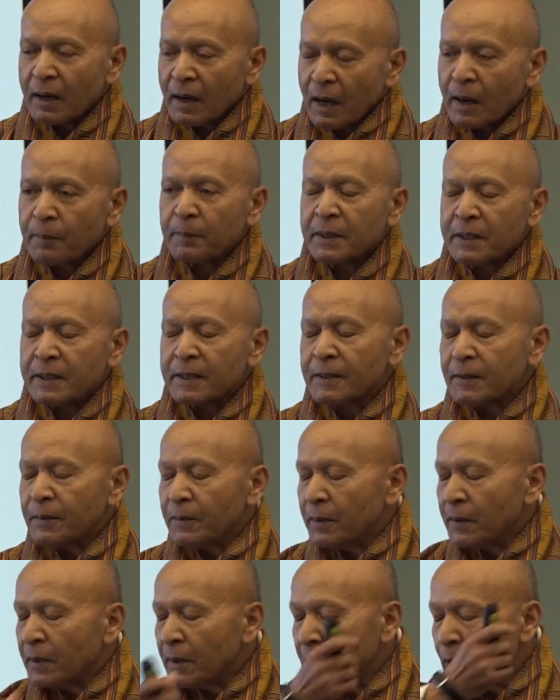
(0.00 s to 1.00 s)
emit
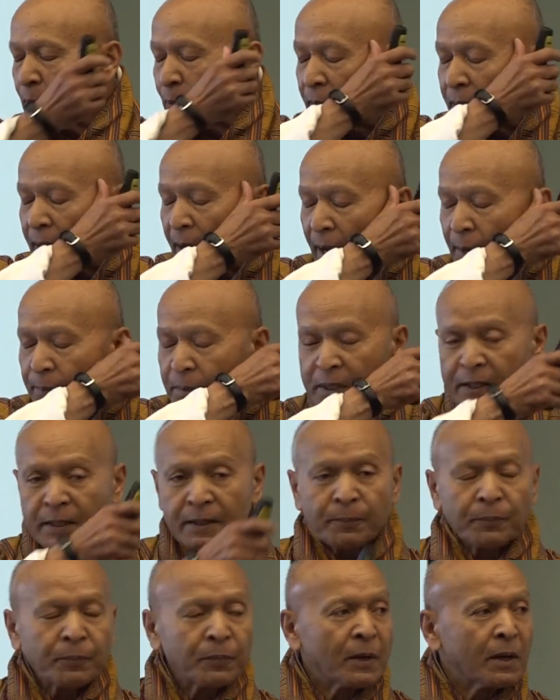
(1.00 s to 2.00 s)
or we emit.
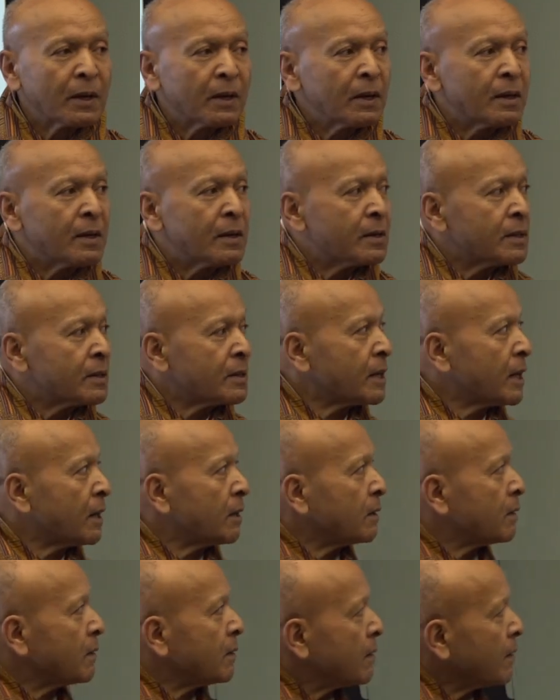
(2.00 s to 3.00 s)

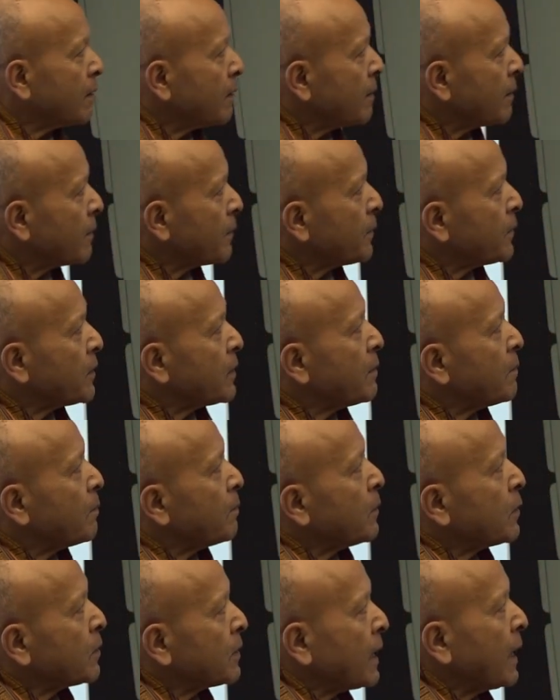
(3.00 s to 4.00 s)
So,
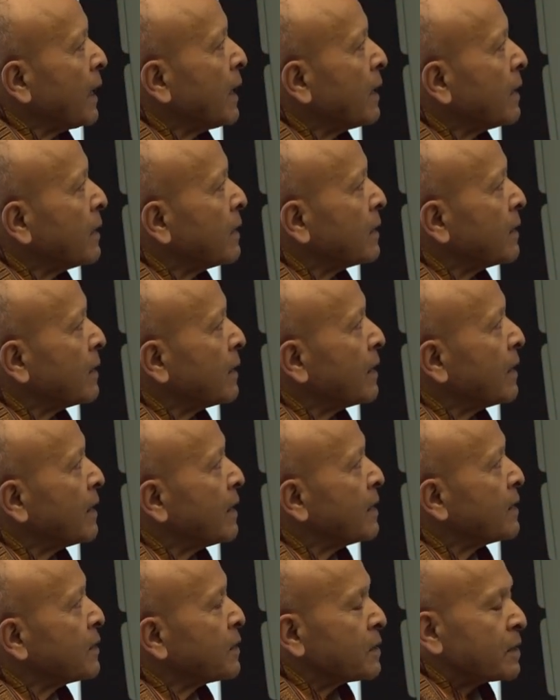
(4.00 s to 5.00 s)
Bhutan
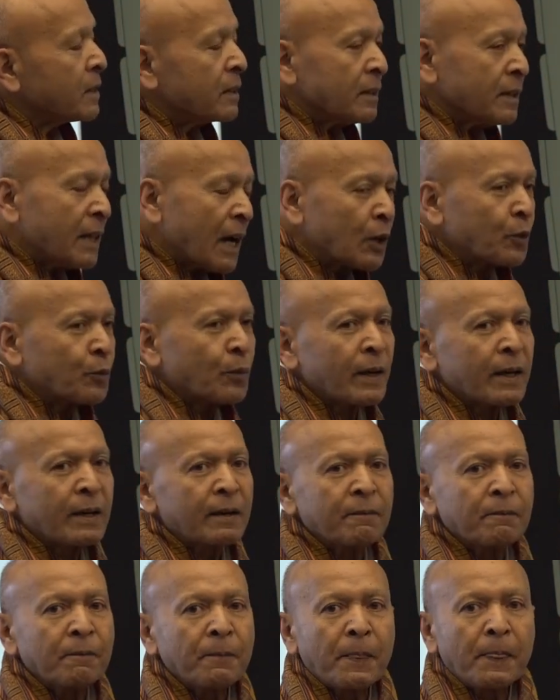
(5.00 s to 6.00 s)
is that
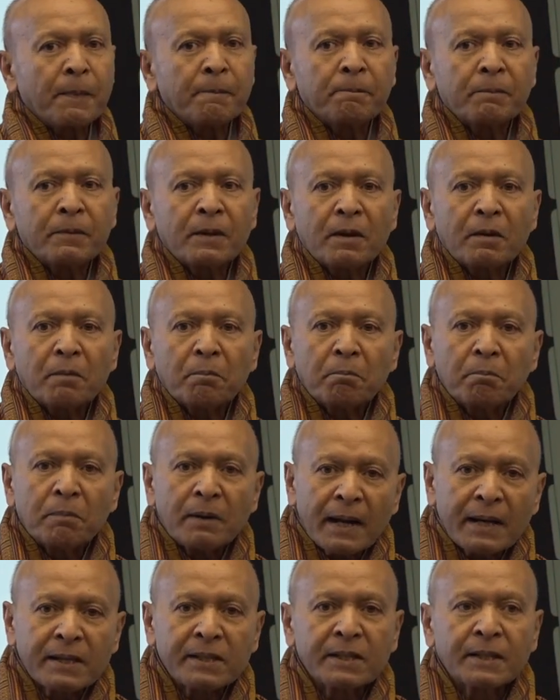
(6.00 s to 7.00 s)
way
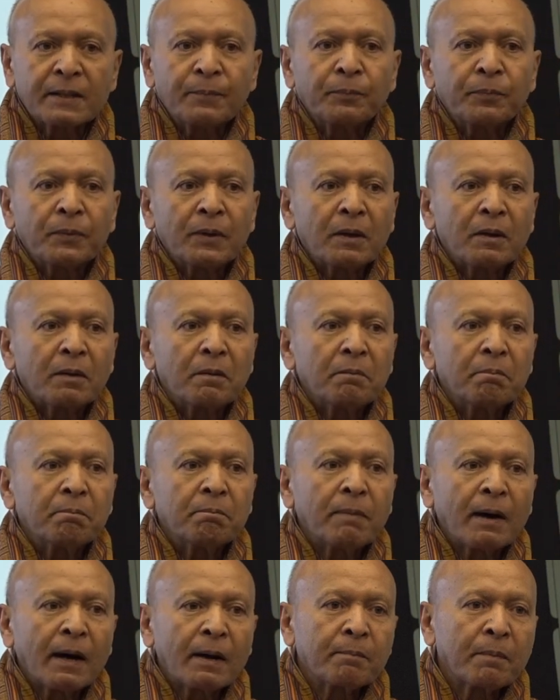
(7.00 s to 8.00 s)
blessed
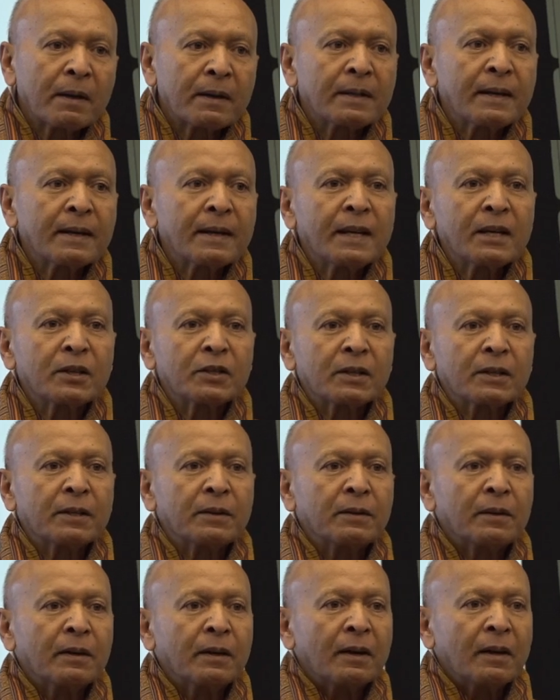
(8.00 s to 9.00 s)
by Mother Nature
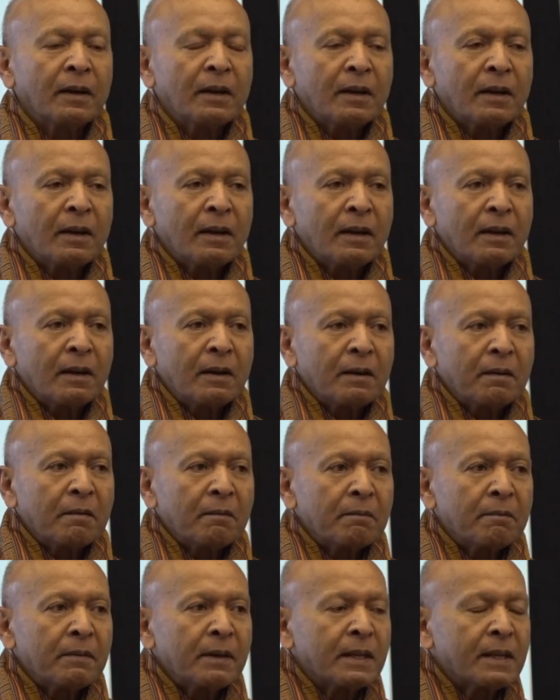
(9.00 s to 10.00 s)

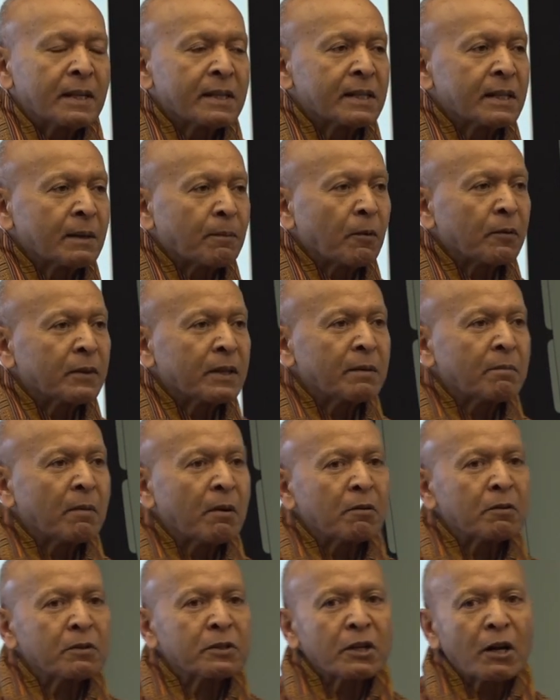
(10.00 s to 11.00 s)
with some of the
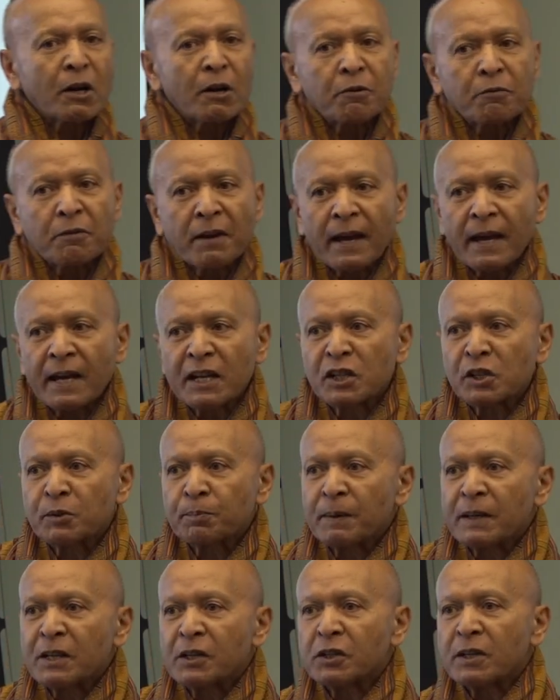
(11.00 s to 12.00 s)
most rare
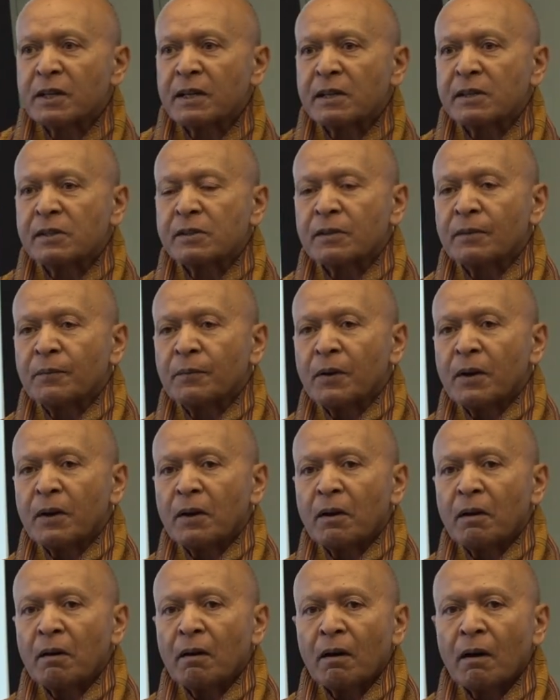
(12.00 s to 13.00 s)
species
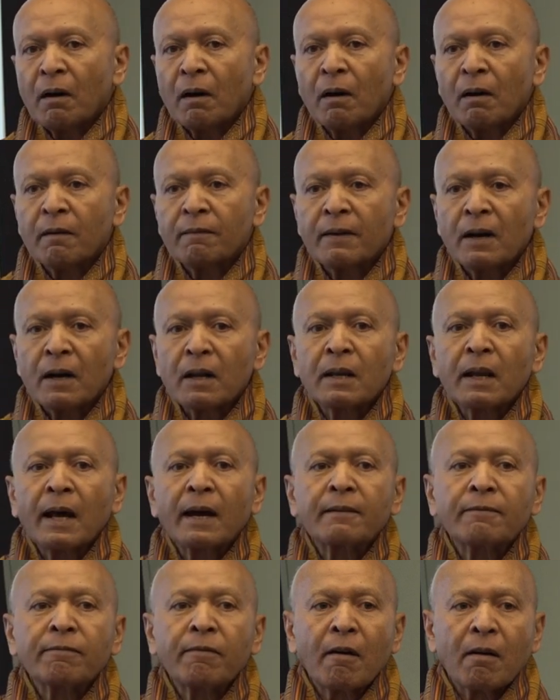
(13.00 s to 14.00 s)
of
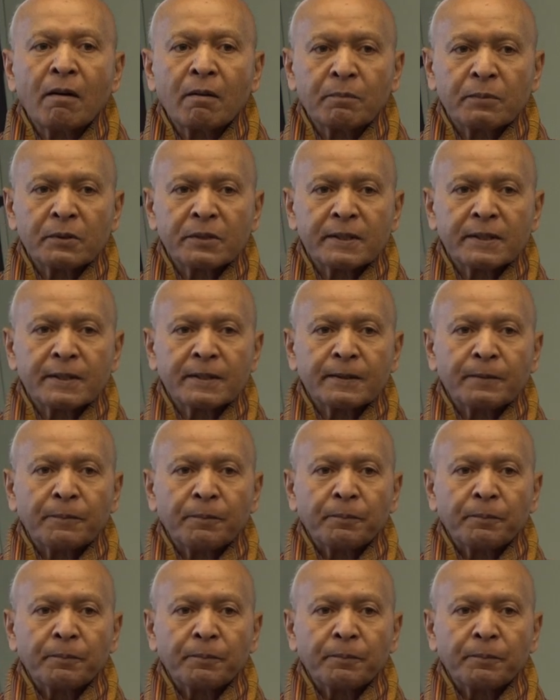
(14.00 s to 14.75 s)
life forms.